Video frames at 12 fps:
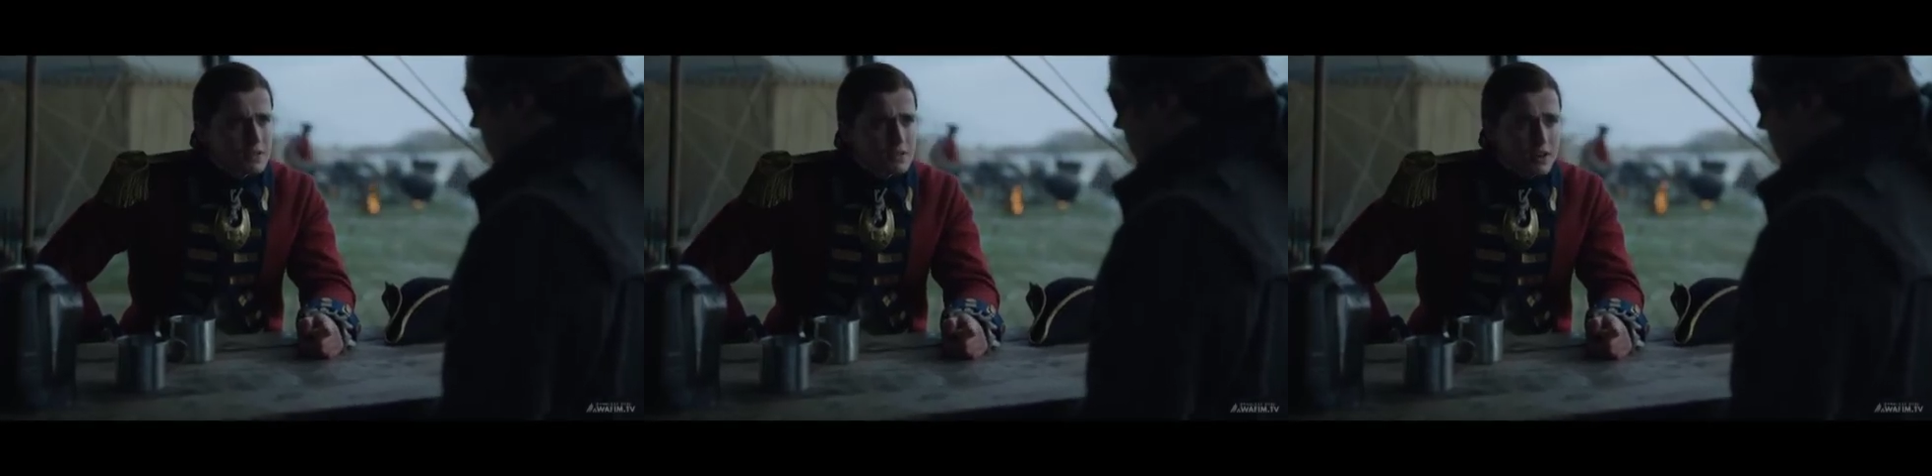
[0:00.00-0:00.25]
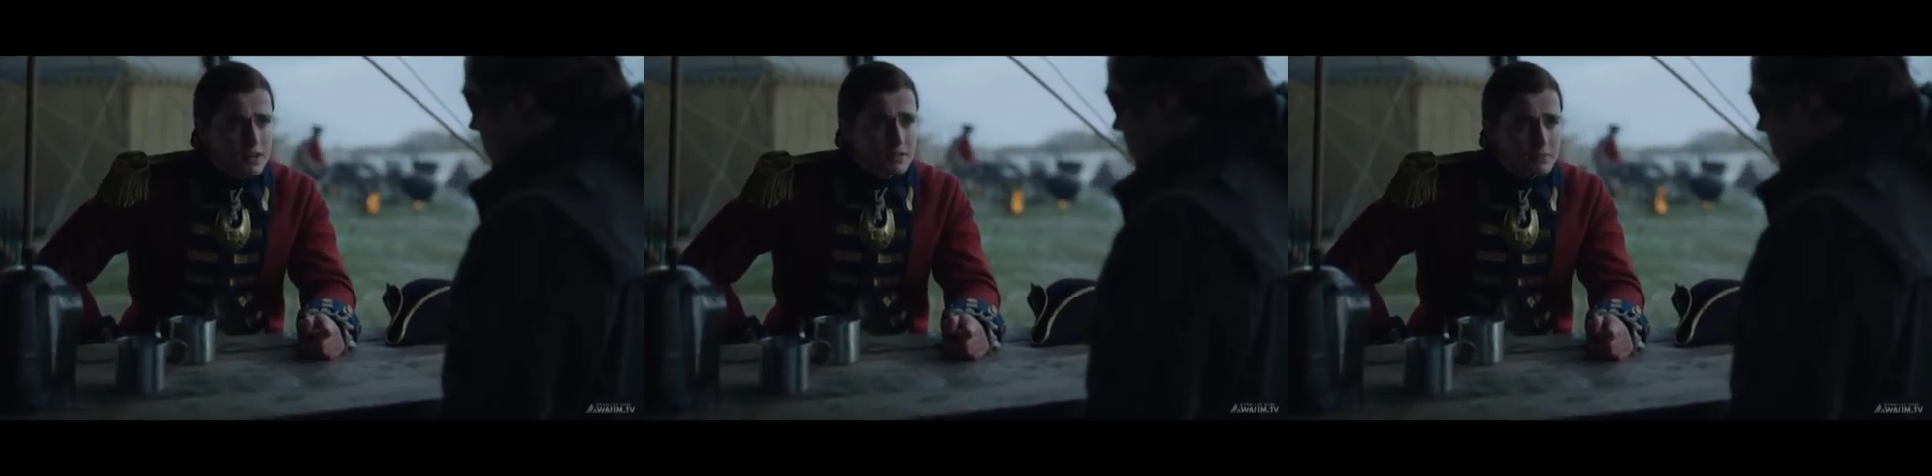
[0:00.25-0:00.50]

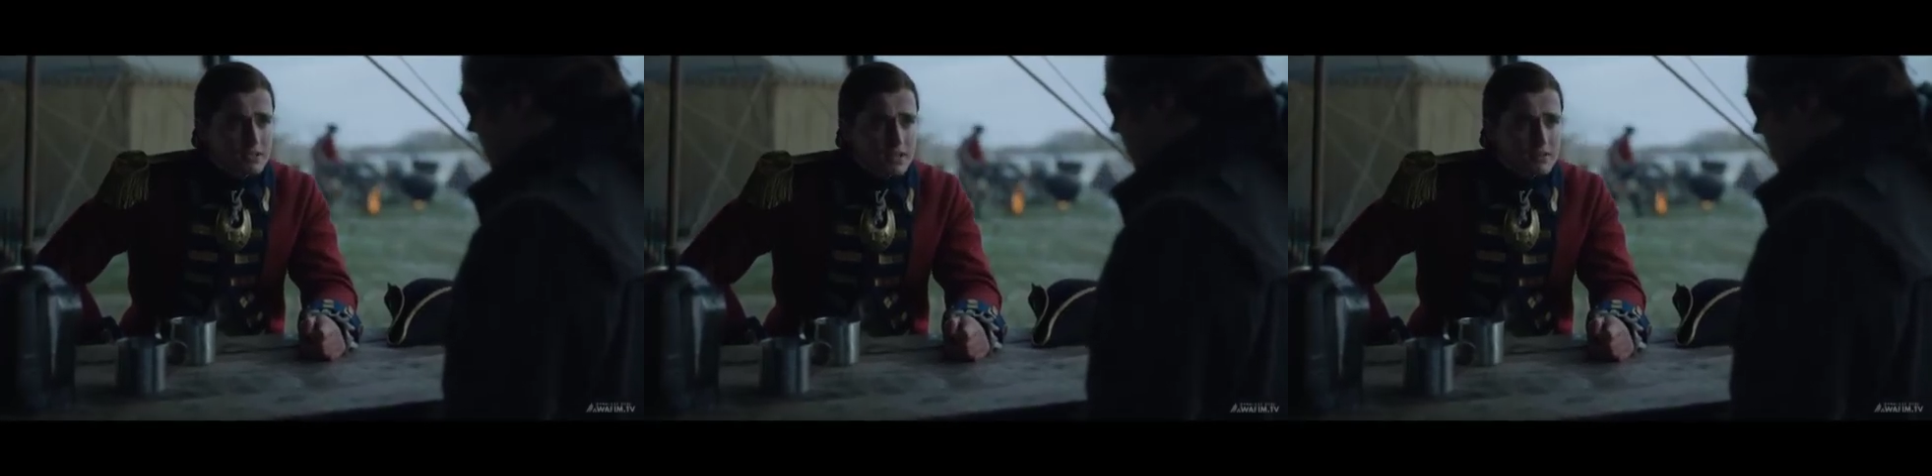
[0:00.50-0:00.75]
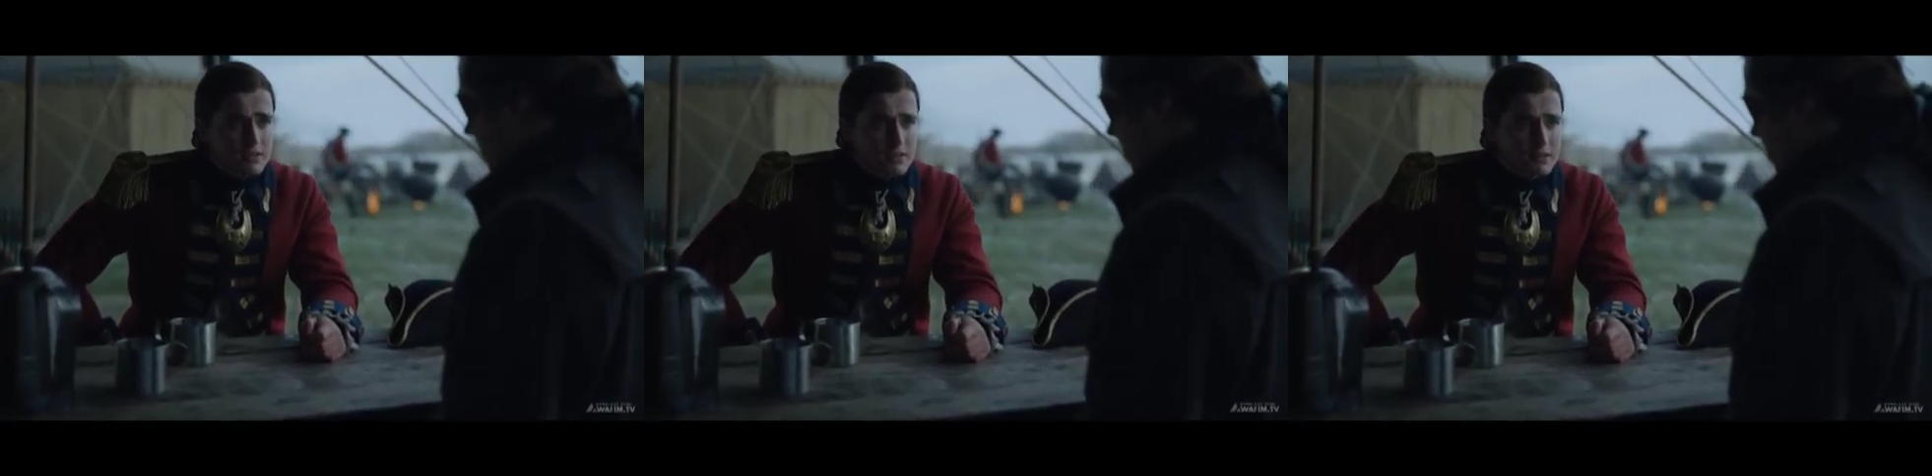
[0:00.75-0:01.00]
Lord
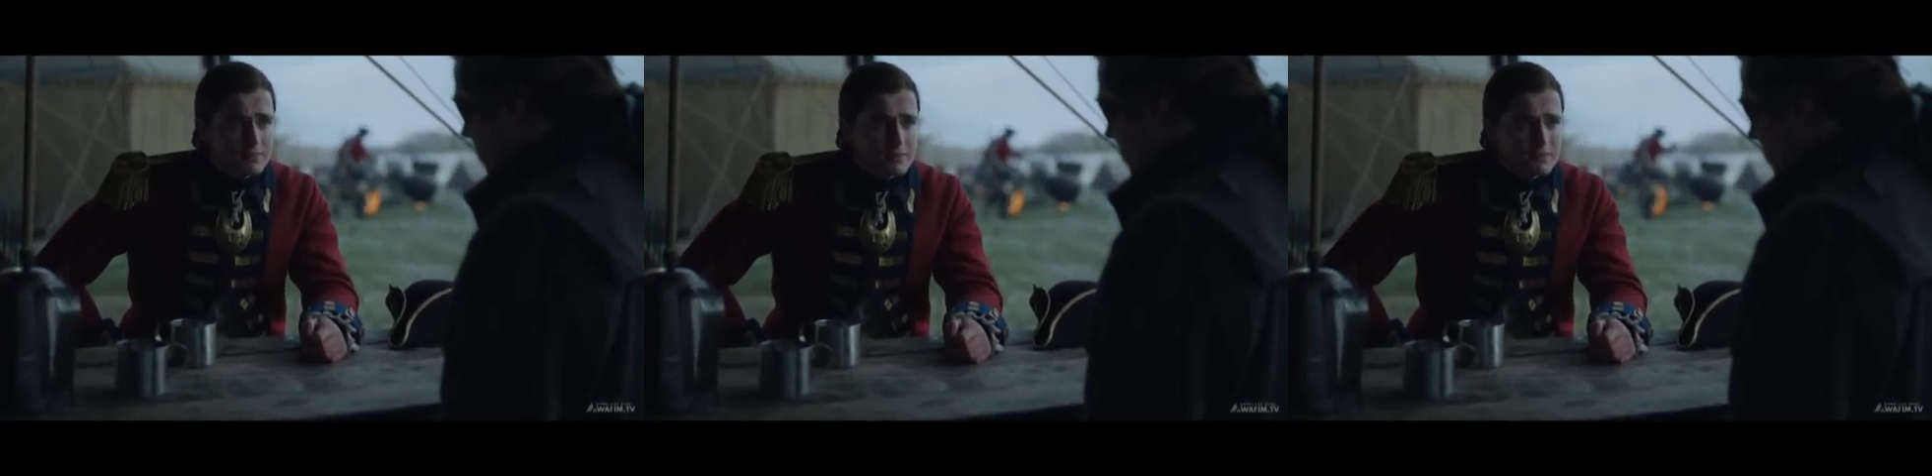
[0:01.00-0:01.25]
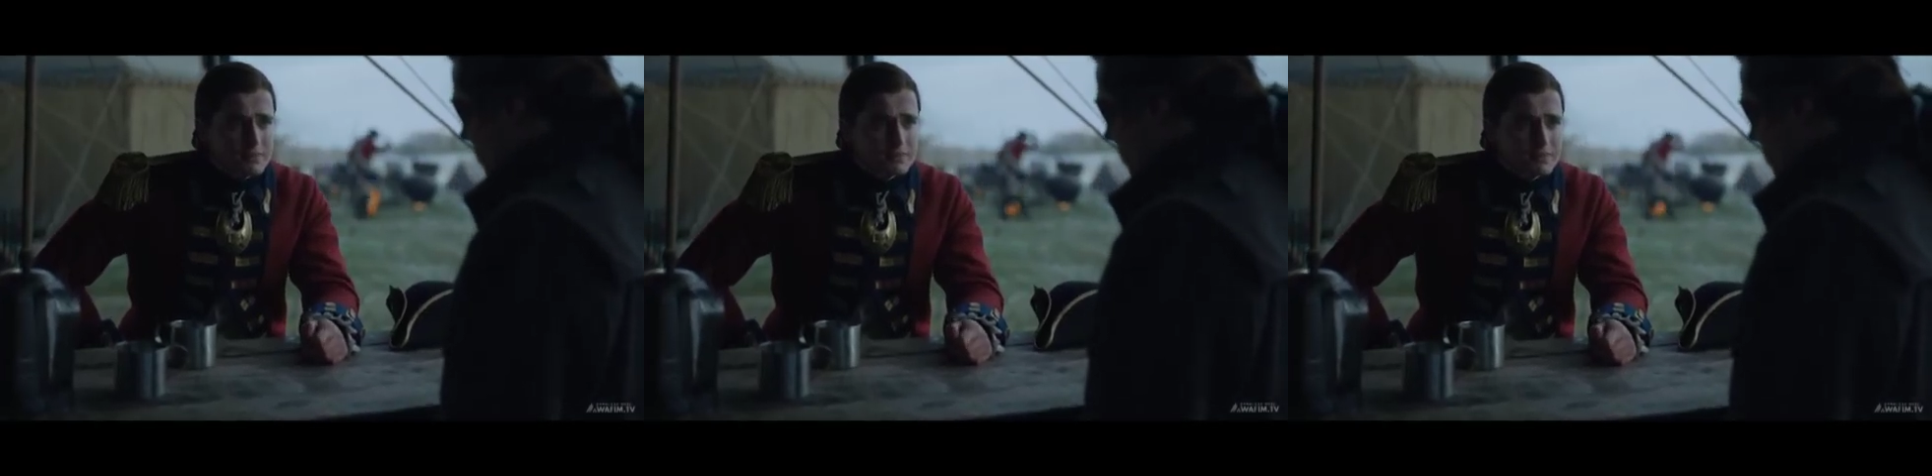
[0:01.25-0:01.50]
John tells
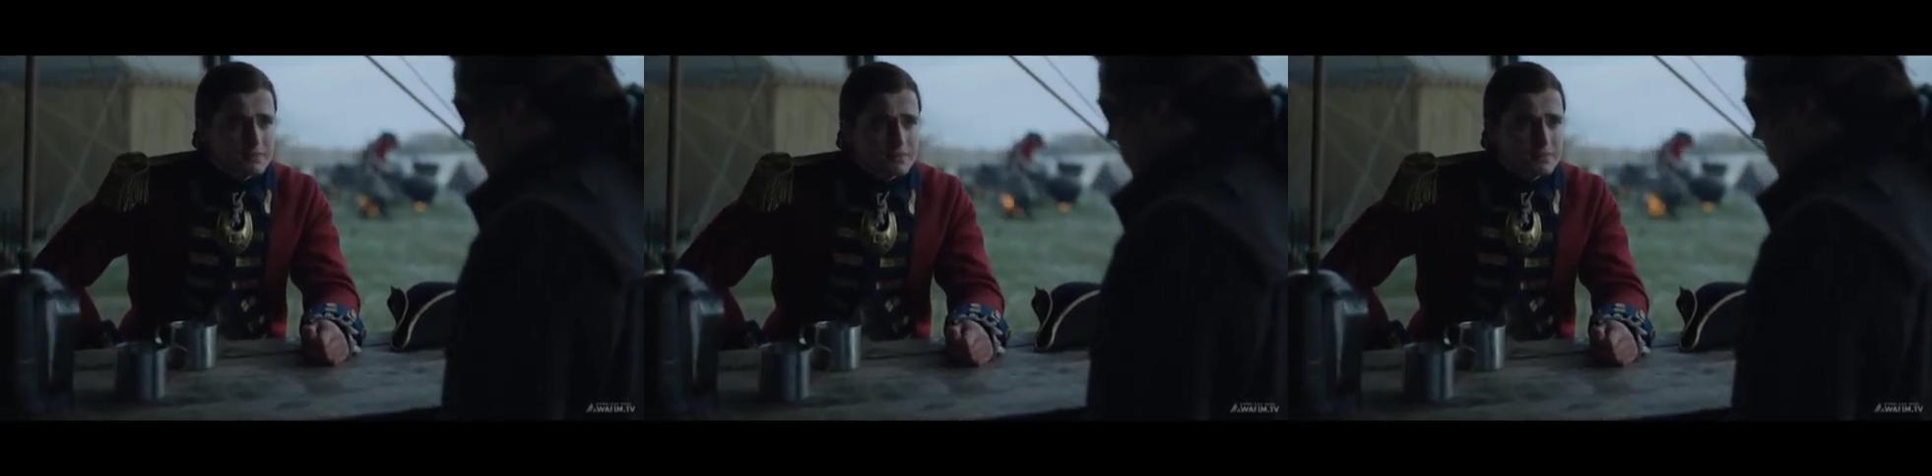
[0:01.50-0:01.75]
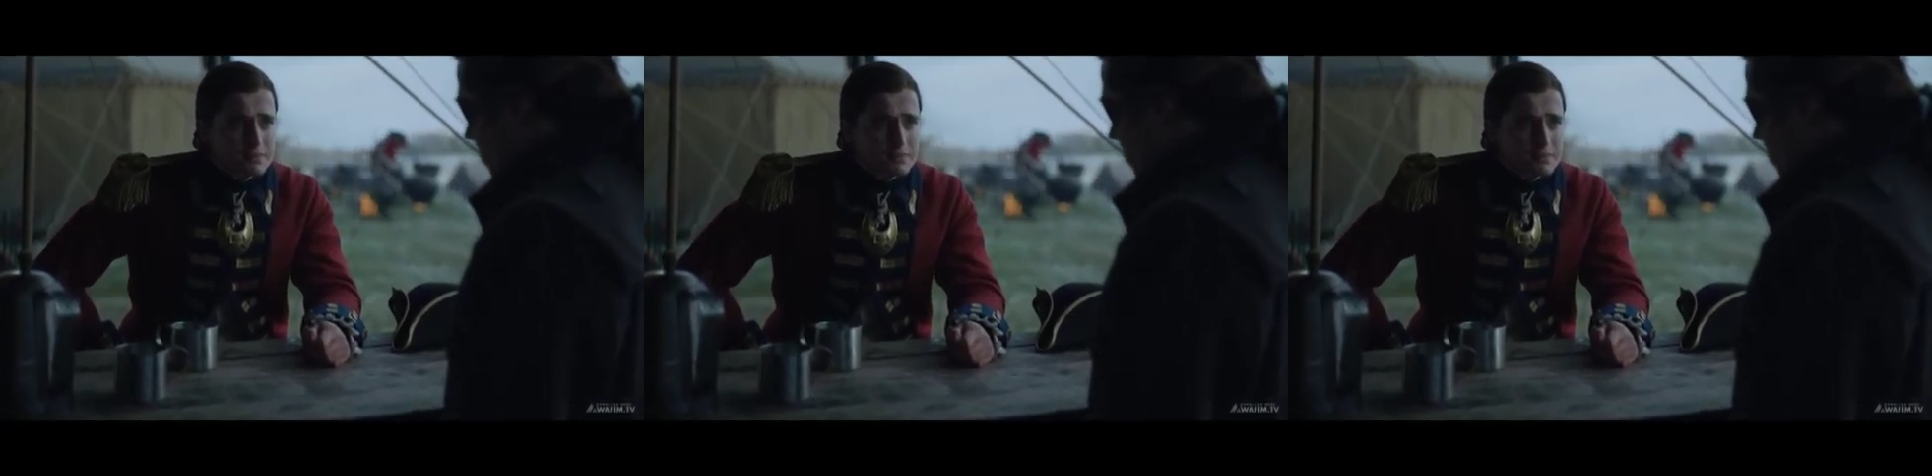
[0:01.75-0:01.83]
William that